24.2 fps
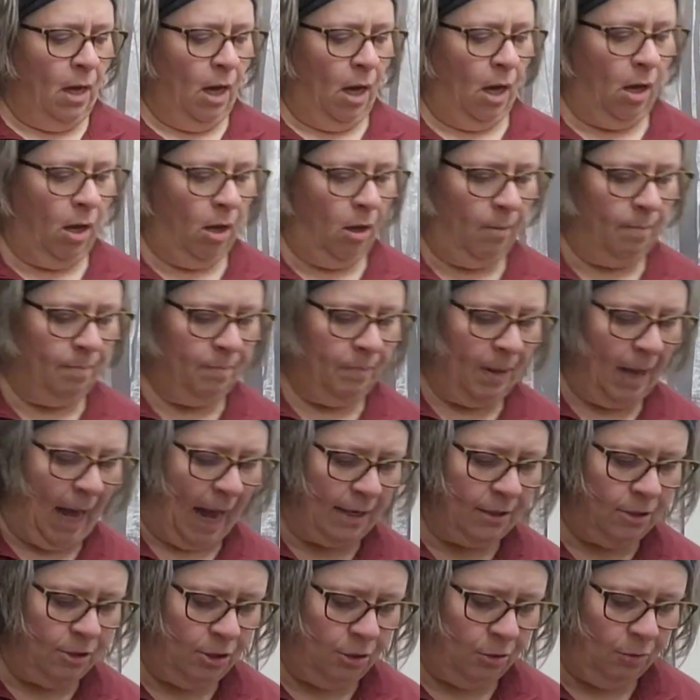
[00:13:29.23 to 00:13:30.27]

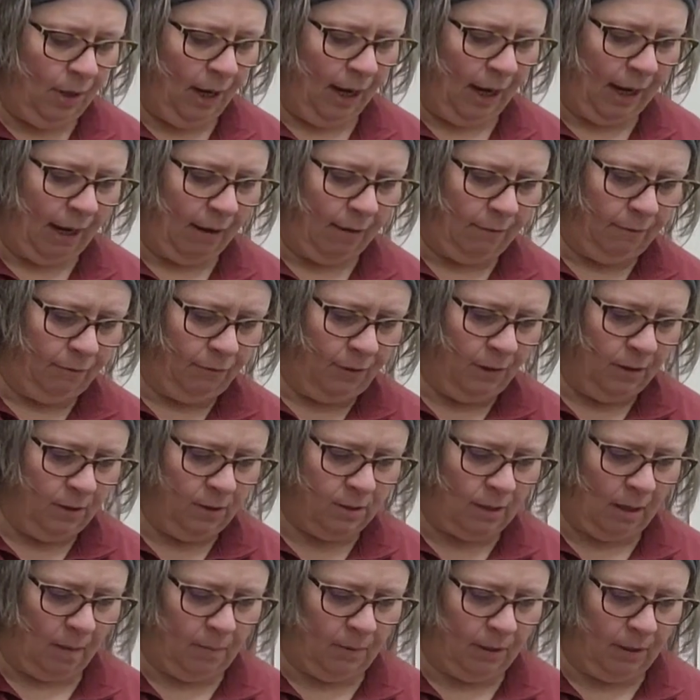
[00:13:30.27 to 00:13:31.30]
I do have
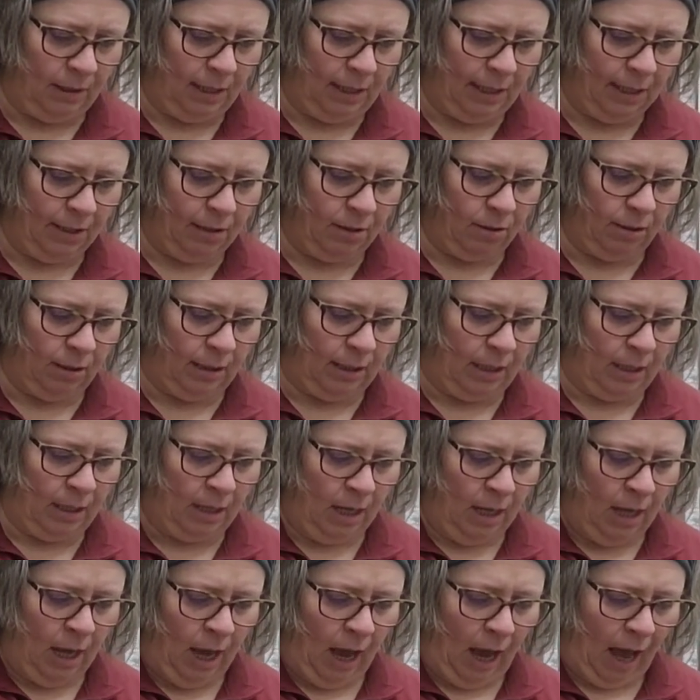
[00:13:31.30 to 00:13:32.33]
something here that
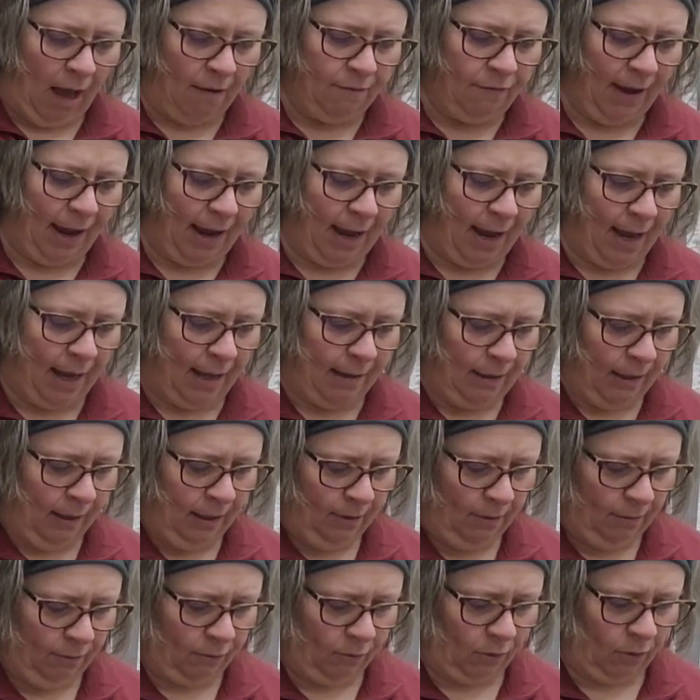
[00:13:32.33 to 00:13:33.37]
I've had
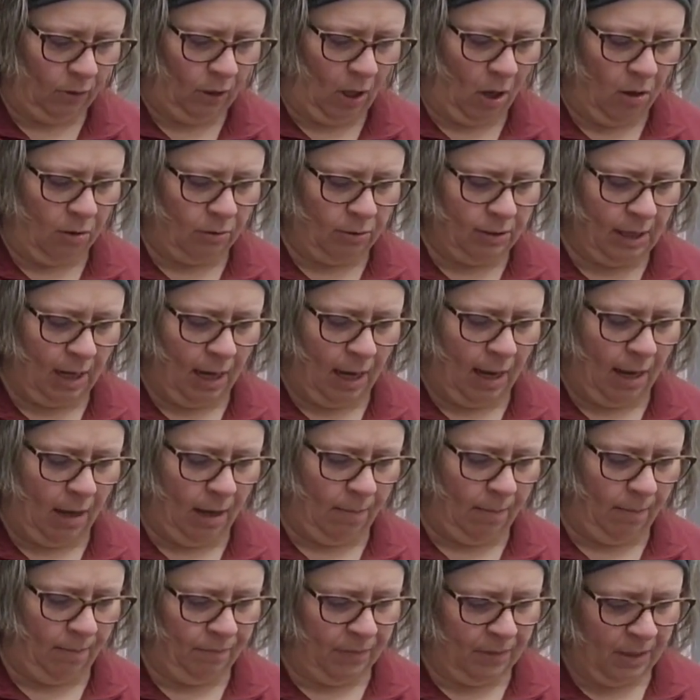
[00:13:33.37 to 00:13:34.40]
for a long
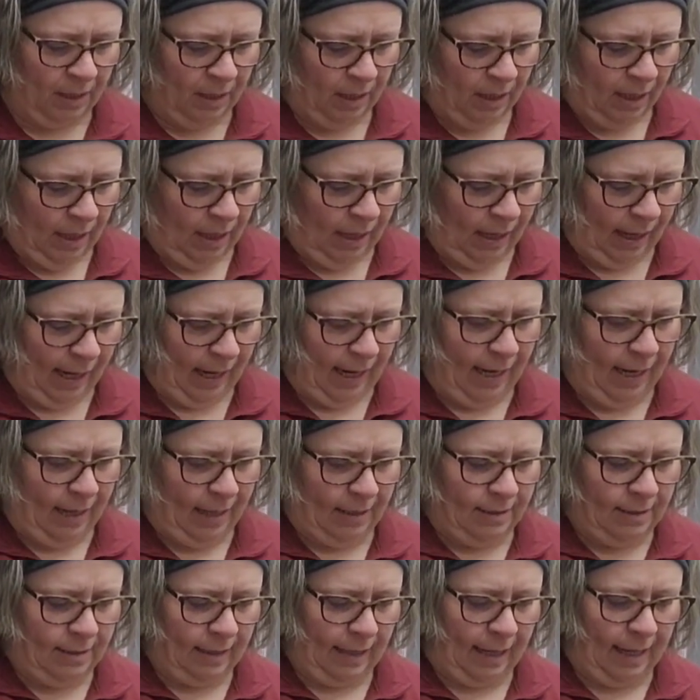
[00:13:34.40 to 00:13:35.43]
time, and
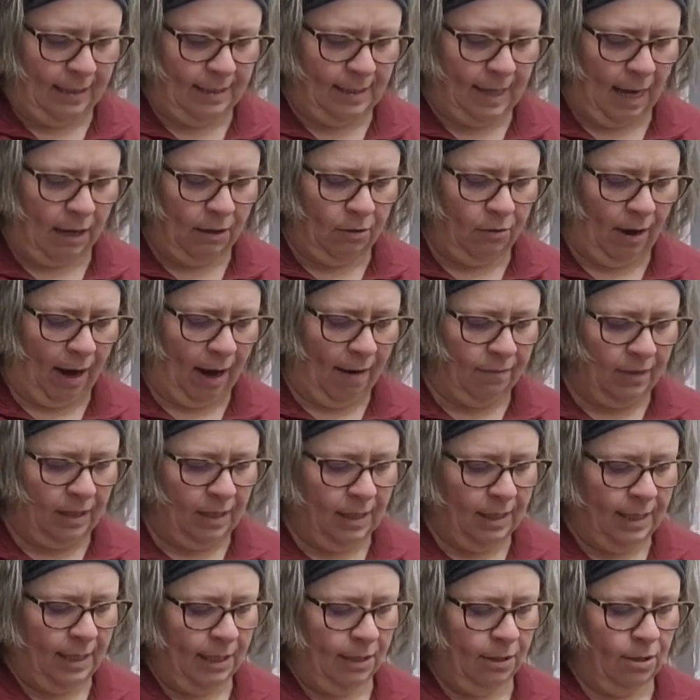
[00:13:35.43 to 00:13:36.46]
it's an anti-gravity
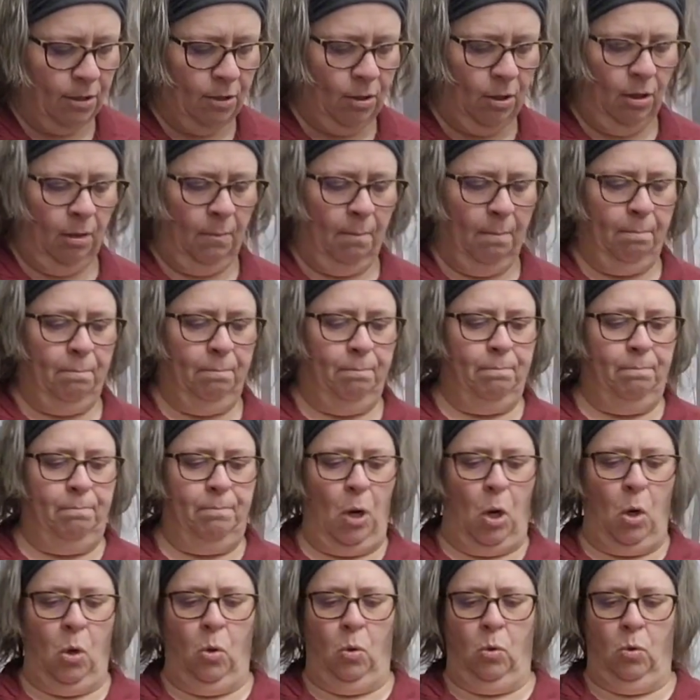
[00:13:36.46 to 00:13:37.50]
gear
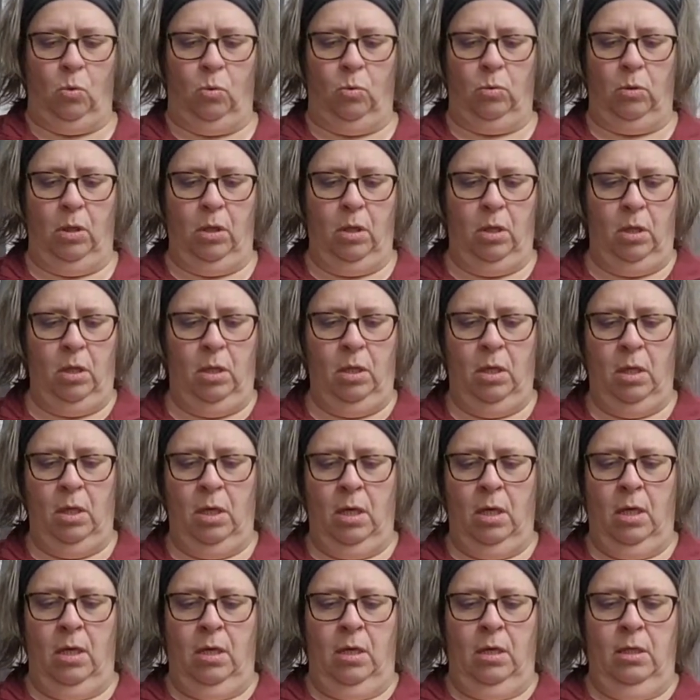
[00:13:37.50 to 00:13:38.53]
bowl.
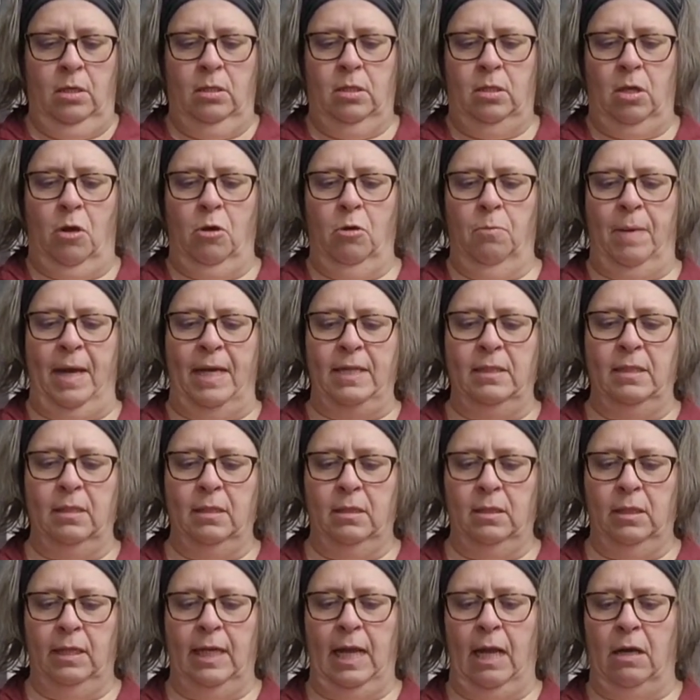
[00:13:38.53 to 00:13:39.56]
So
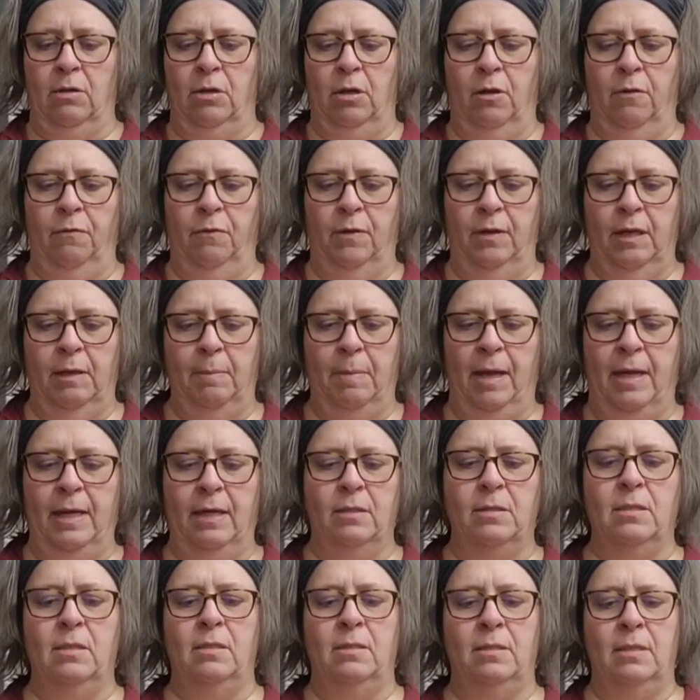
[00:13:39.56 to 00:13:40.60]
basically, I don't know if anybody
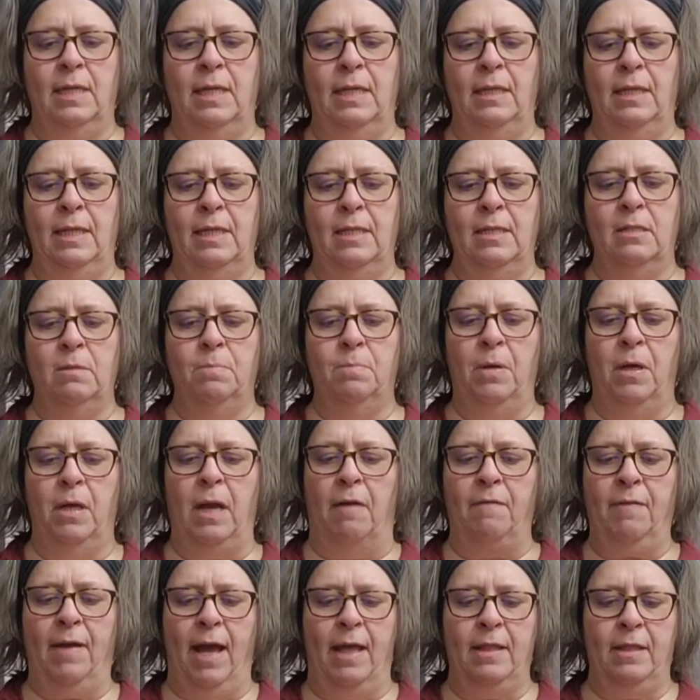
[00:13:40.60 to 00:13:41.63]
else has seen this, but
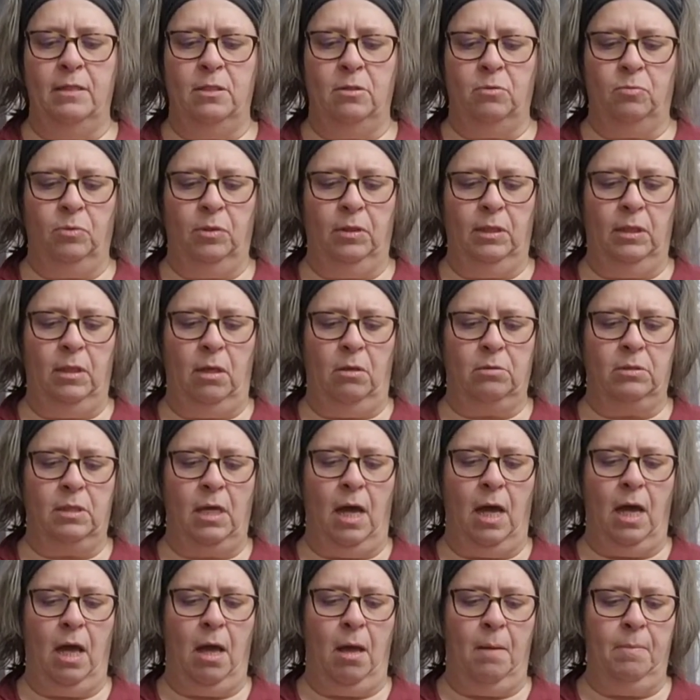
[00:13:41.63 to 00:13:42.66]
I've had this a really long
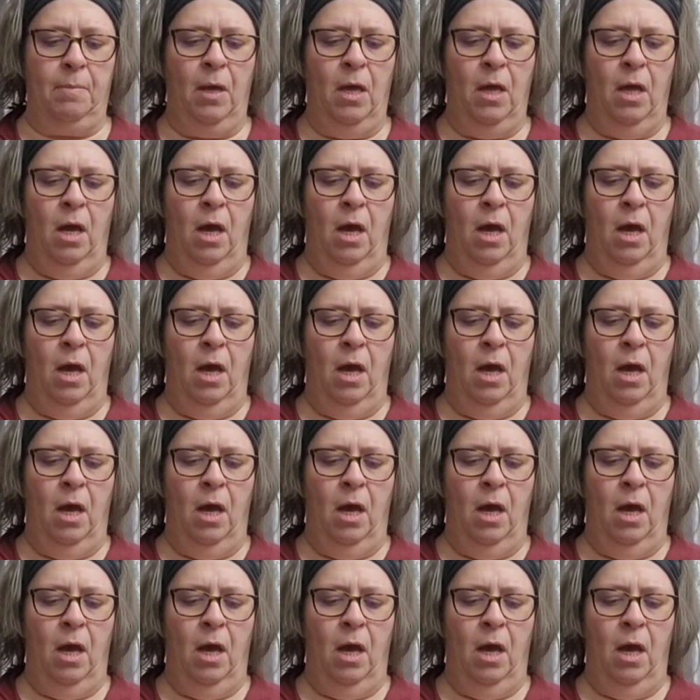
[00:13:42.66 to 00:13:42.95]
time.